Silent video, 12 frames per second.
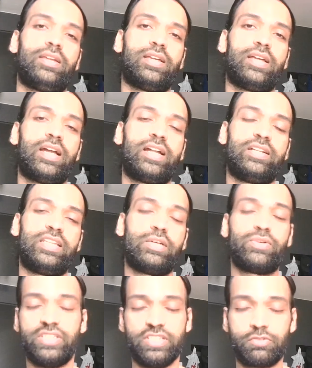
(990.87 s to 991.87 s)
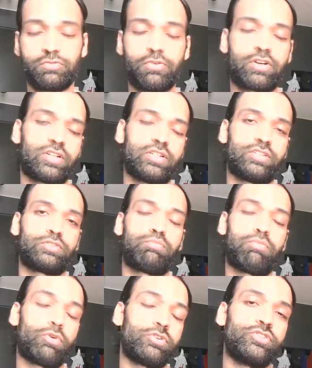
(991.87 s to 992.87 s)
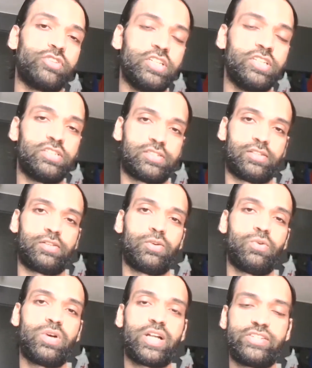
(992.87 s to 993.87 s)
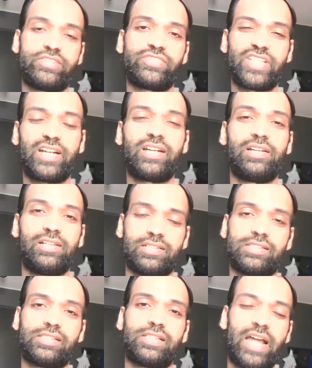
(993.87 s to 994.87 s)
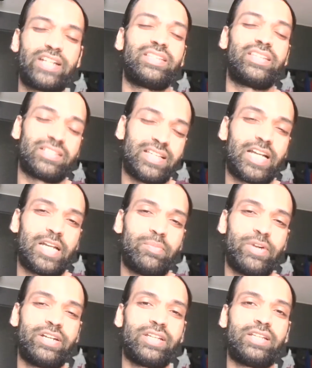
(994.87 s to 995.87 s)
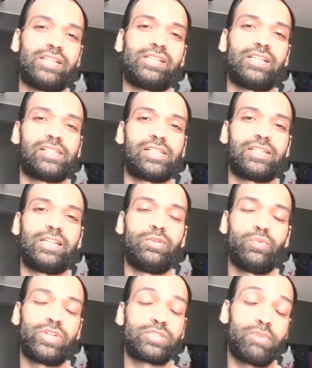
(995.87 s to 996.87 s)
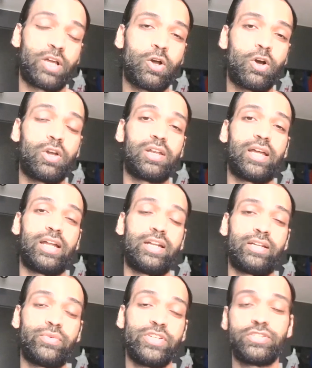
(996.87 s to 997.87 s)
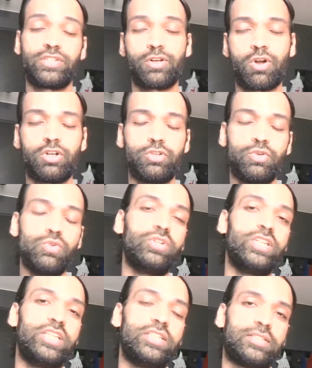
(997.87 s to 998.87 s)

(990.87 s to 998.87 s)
And there were these foreigners, Portuguese, who had their settlement in West Bengal at a region called Hooghly.